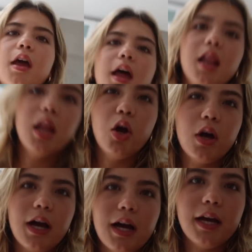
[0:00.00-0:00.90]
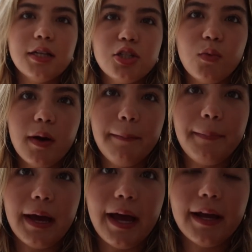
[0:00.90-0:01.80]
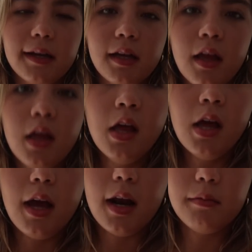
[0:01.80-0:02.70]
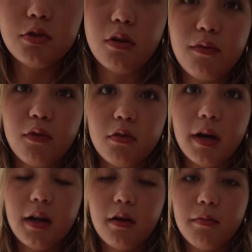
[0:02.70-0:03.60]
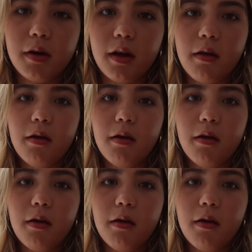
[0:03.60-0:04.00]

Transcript: Hello, guys. So we're back, and I'm so full right now, but